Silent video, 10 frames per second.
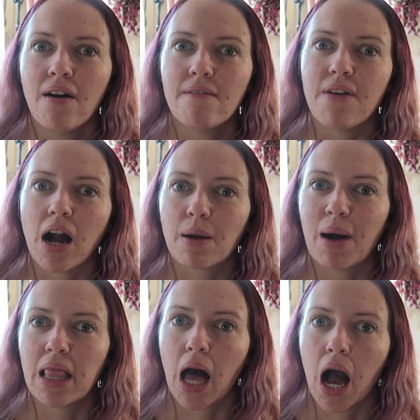
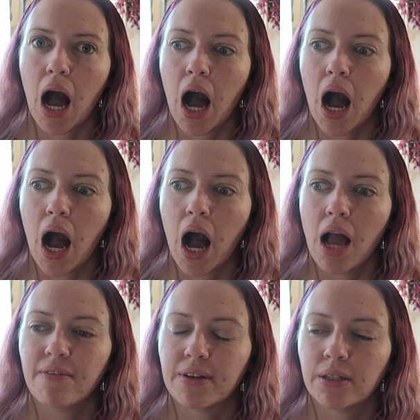
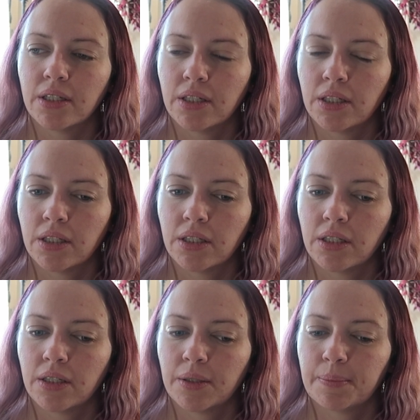
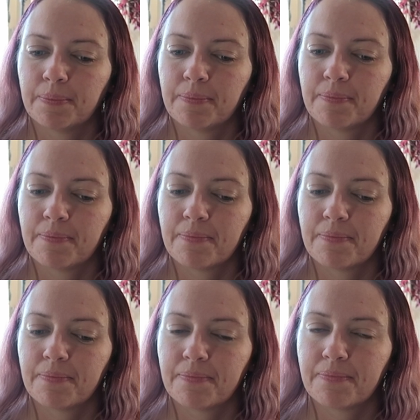
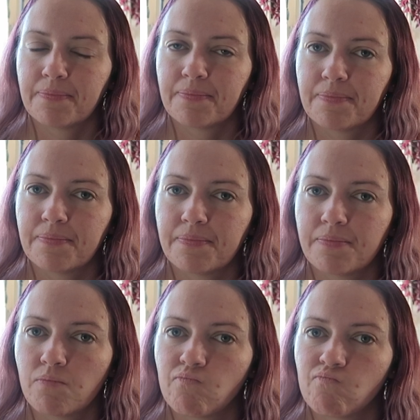
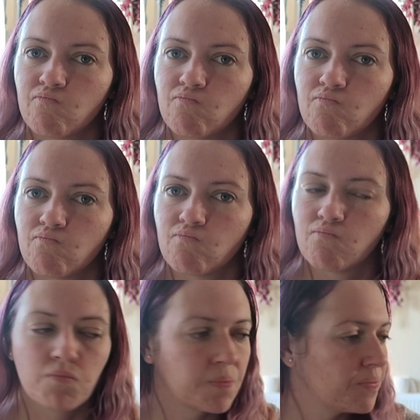
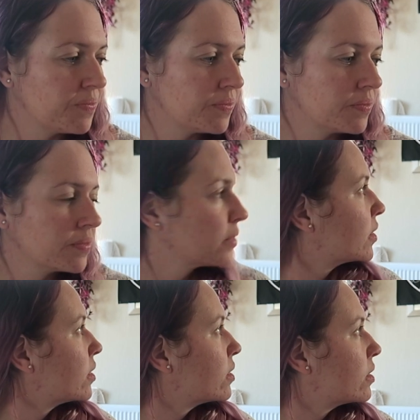
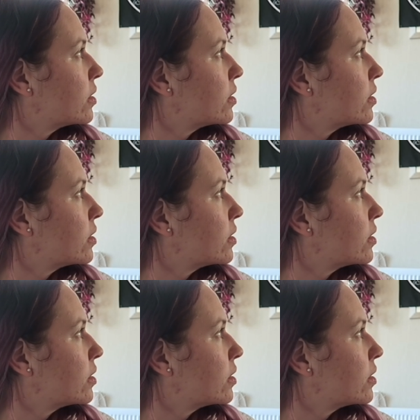Nothing is said.